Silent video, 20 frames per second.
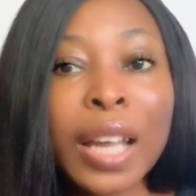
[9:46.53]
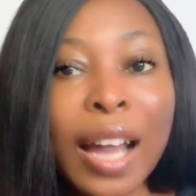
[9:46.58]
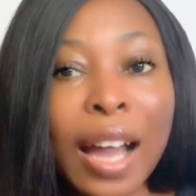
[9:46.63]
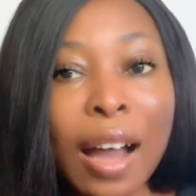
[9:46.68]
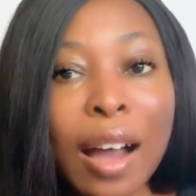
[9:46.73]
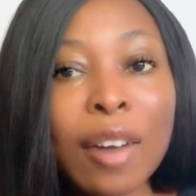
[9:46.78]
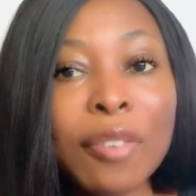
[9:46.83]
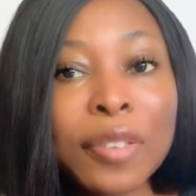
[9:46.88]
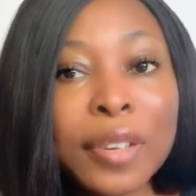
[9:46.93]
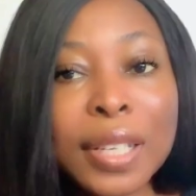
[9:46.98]

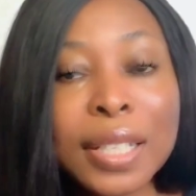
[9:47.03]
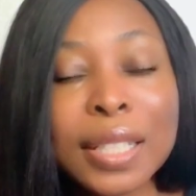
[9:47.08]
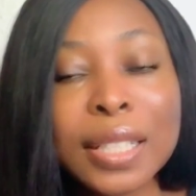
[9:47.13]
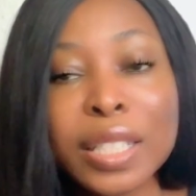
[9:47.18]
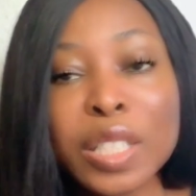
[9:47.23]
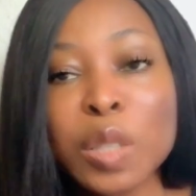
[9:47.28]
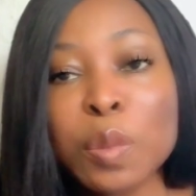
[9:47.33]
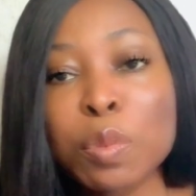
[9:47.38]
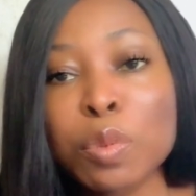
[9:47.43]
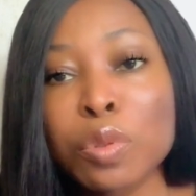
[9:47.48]
of
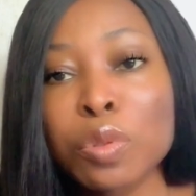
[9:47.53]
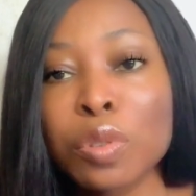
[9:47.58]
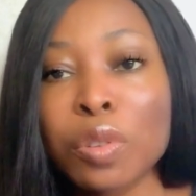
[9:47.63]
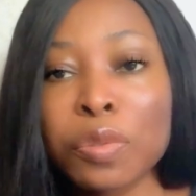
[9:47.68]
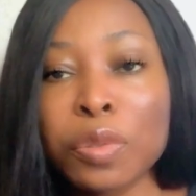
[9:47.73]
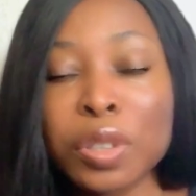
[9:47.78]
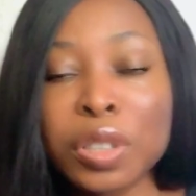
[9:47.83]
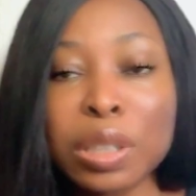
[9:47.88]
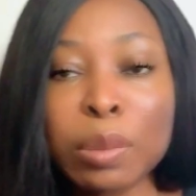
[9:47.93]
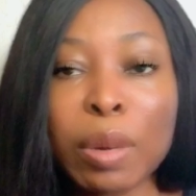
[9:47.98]

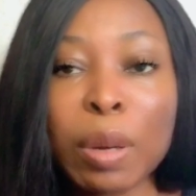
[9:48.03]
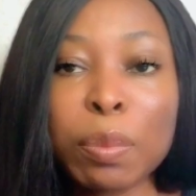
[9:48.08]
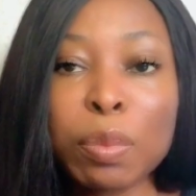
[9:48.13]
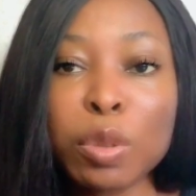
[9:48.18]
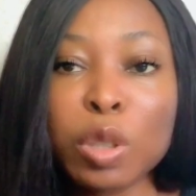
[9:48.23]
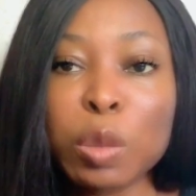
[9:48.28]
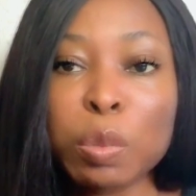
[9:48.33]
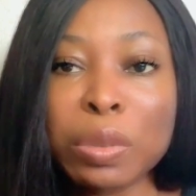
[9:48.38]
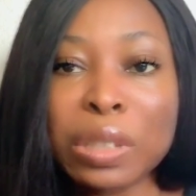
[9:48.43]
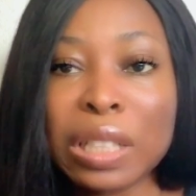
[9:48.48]
your Germa
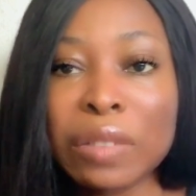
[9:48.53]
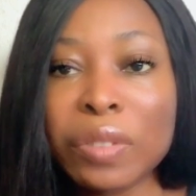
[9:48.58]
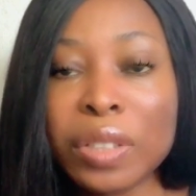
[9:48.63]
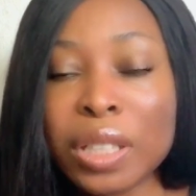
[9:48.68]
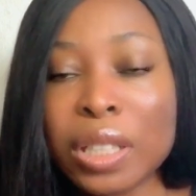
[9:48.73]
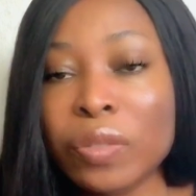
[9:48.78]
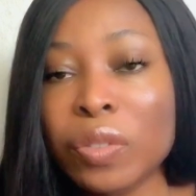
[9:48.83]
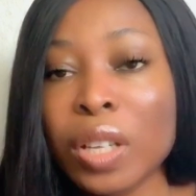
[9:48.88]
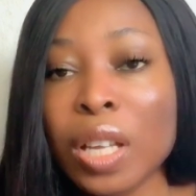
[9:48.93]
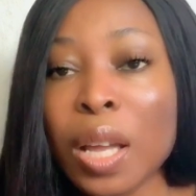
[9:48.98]
Plus
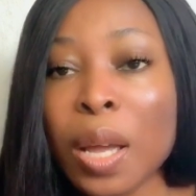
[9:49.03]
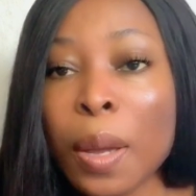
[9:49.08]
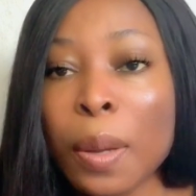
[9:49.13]
preservative.